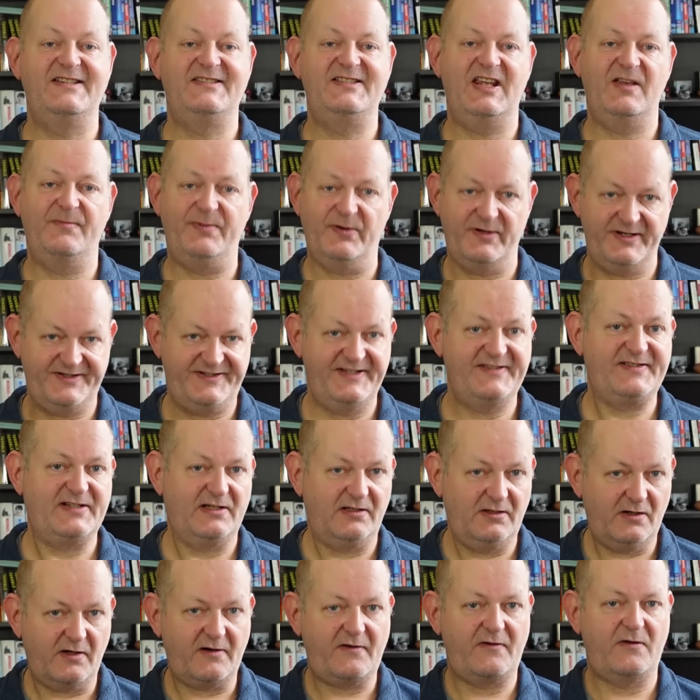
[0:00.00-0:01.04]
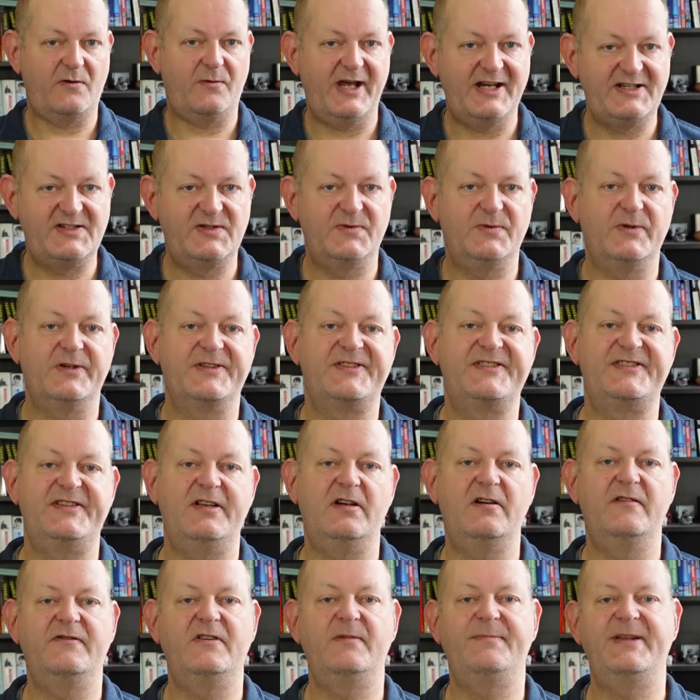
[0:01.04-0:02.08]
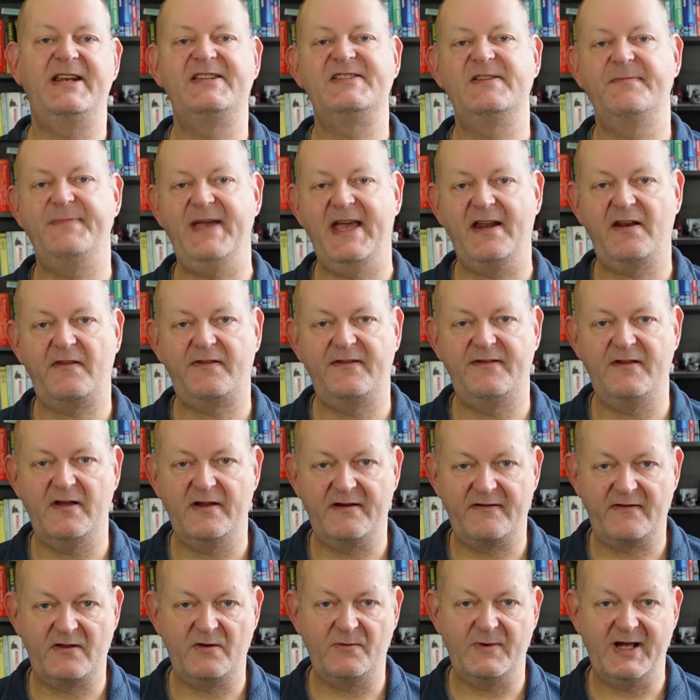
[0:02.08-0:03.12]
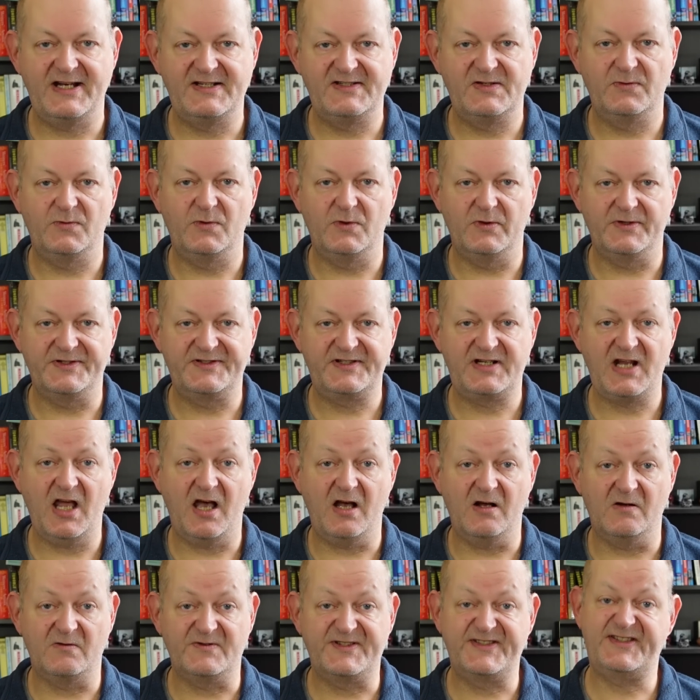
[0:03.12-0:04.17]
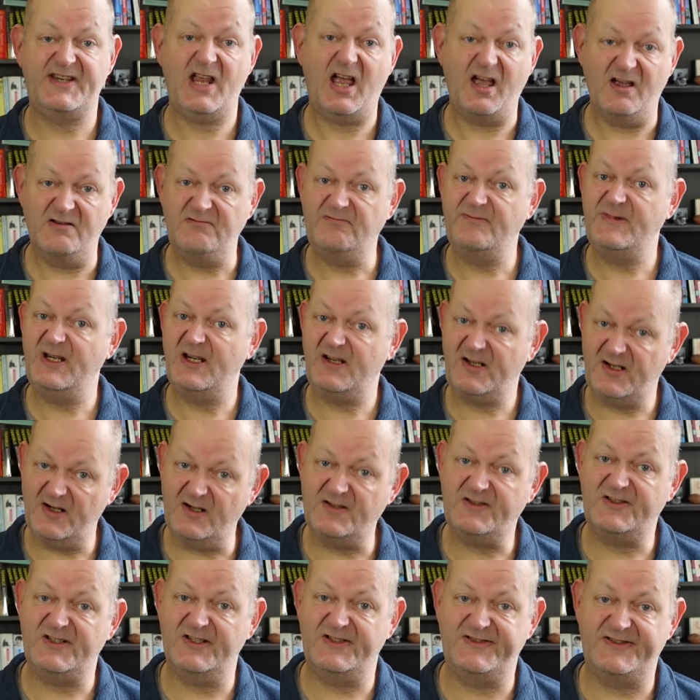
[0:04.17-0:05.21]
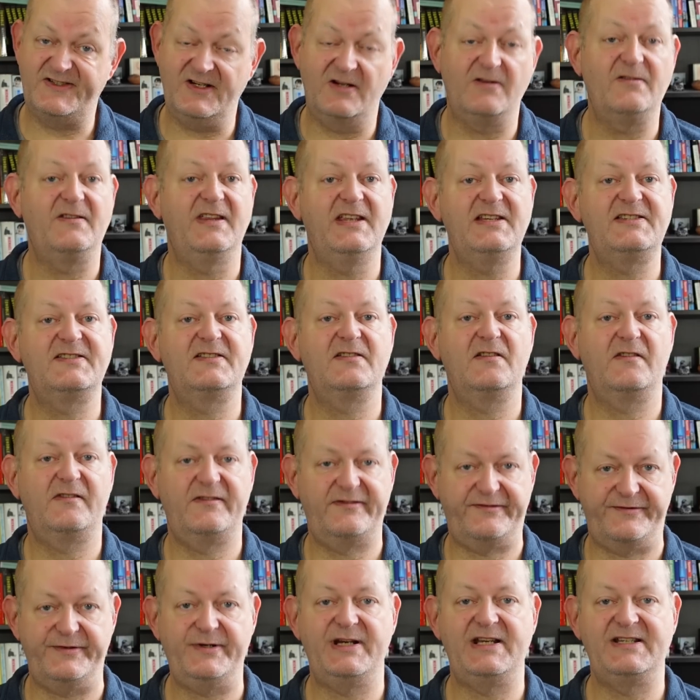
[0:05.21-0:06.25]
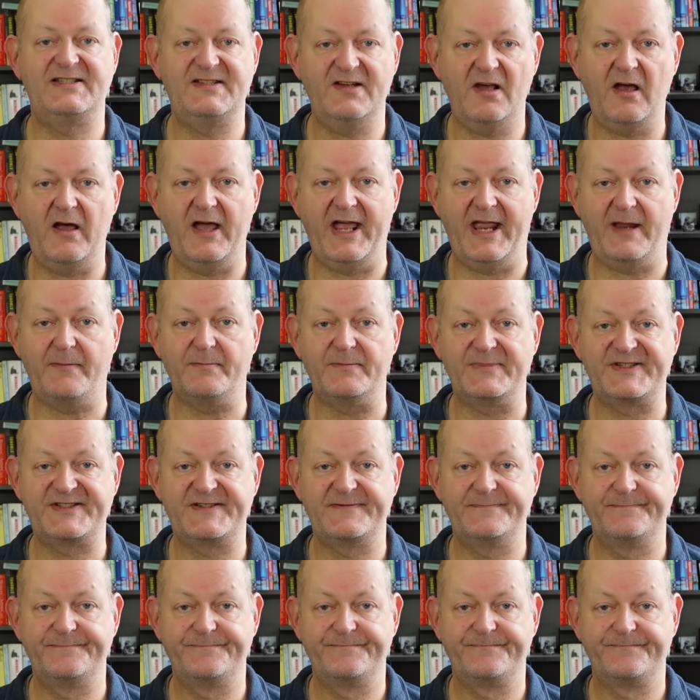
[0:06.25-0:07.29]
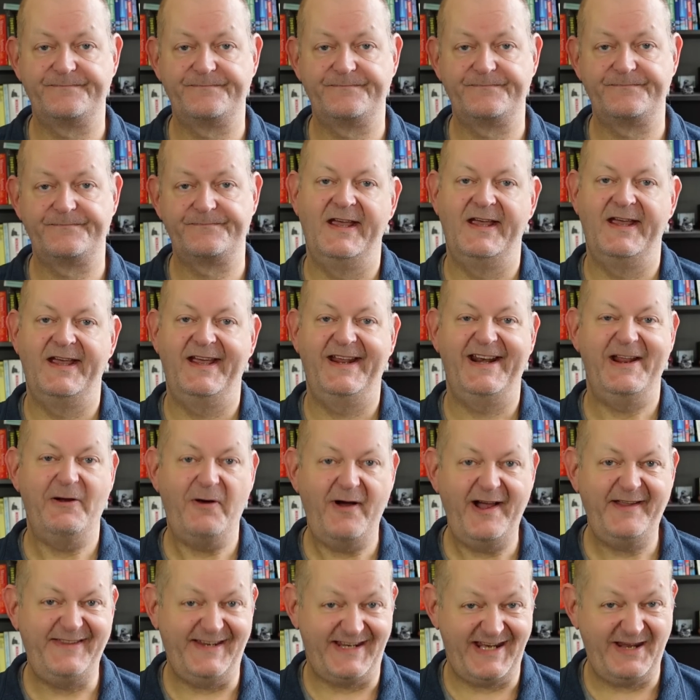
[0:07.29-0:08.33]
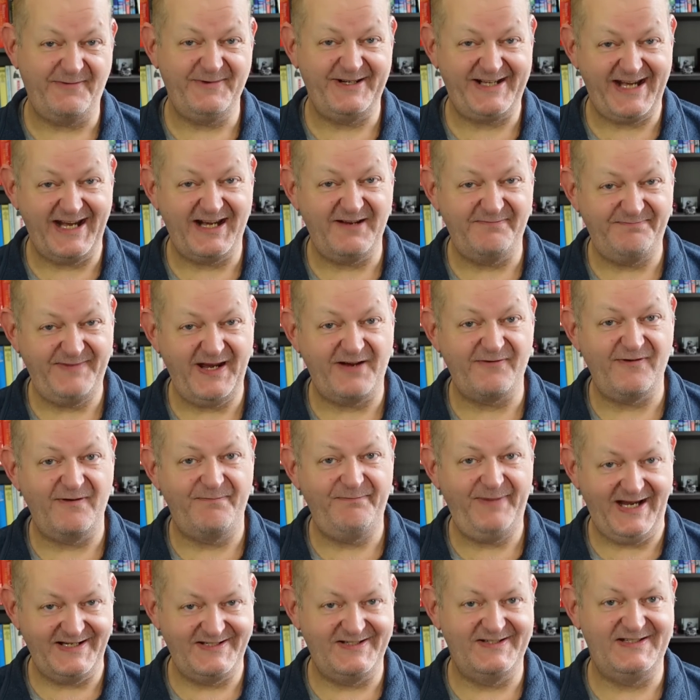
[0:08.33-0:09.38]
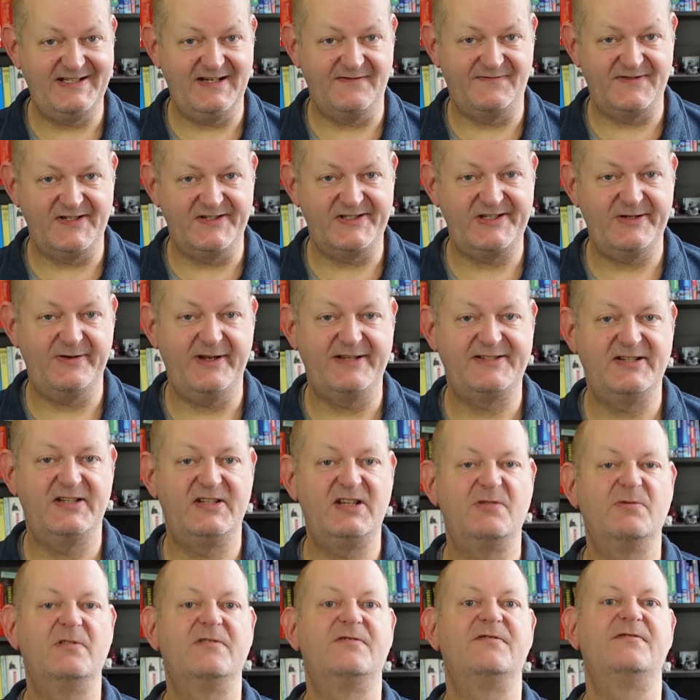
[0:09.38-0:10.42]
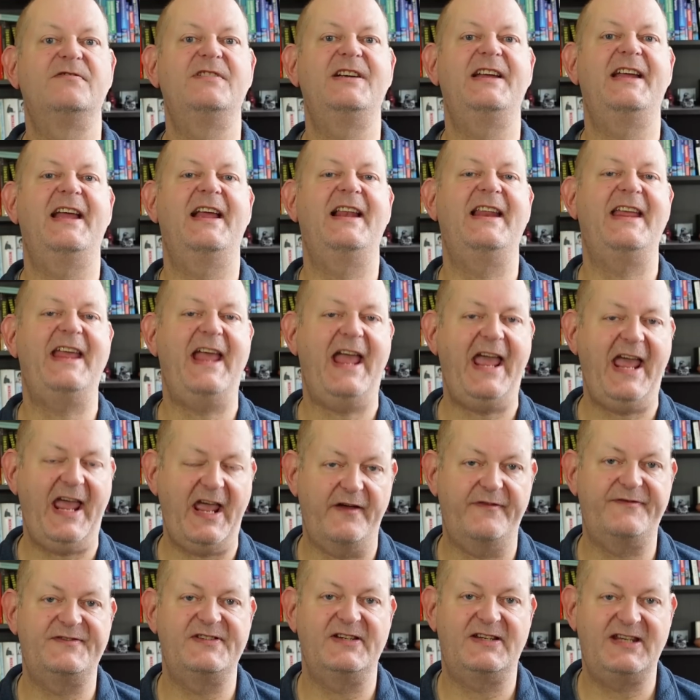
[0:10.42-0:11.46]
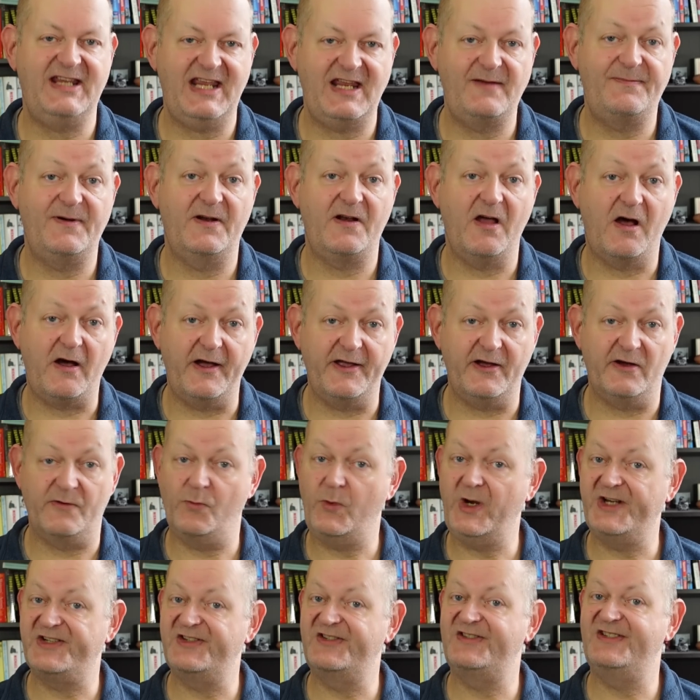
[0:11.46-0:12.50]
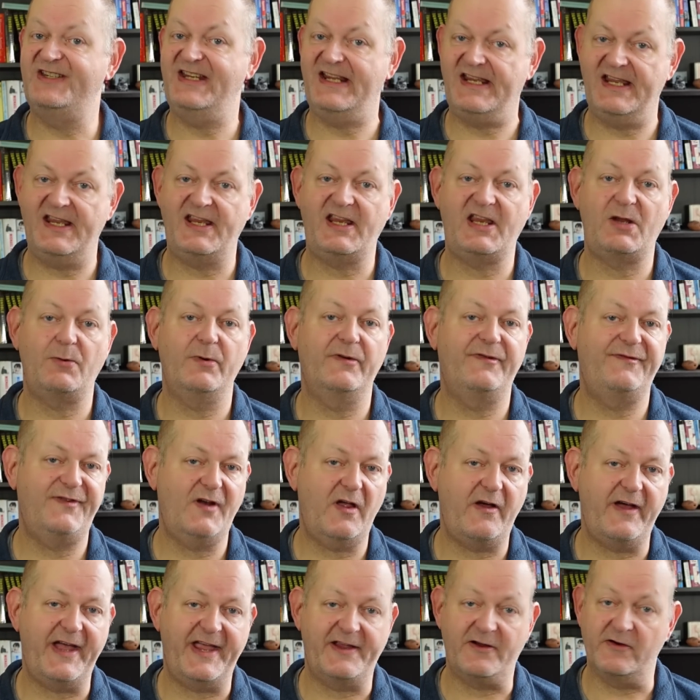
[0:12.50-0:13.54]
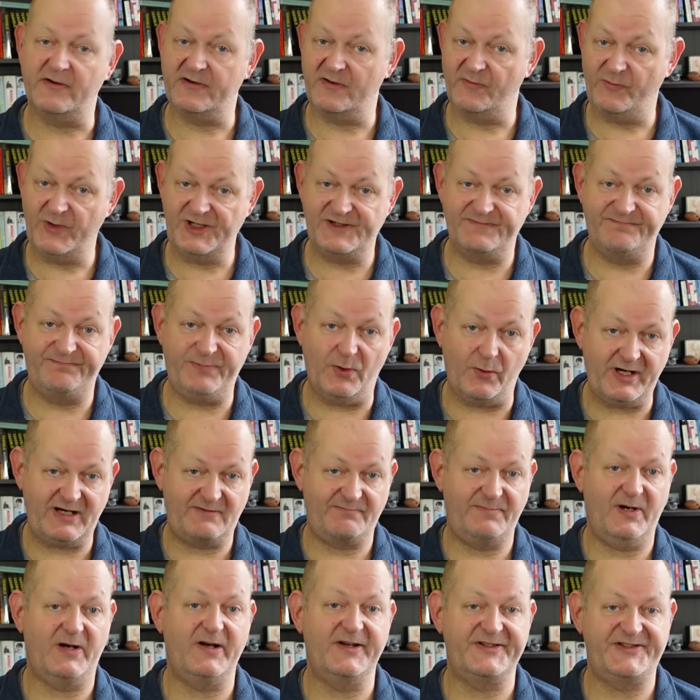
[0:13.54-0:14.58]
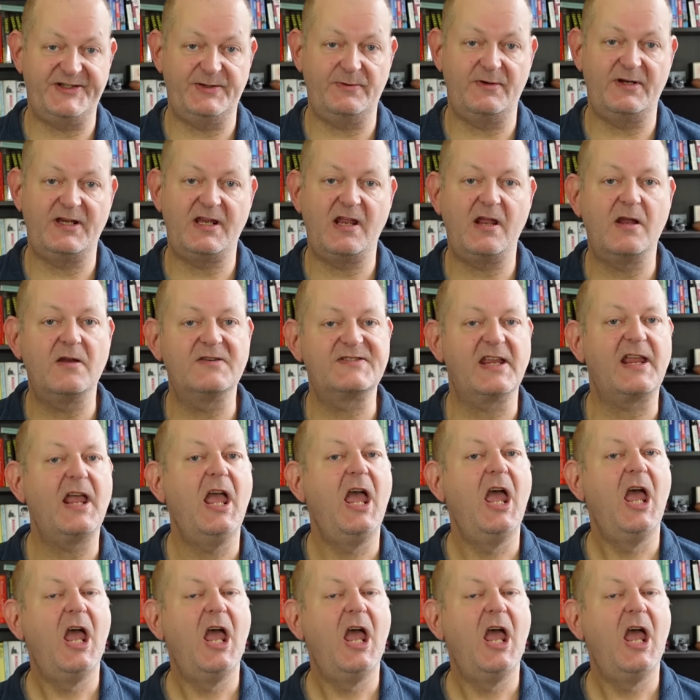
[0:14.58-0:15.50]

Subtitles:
tier points is a lot of the way towards silver, but it's about a third of the way towards gold. So you could just do this 3 times. Now, I think it would get a bit repetitive to do it, and you would really have to keep an eye on which ticket you were flying on and which boarding pass you were using,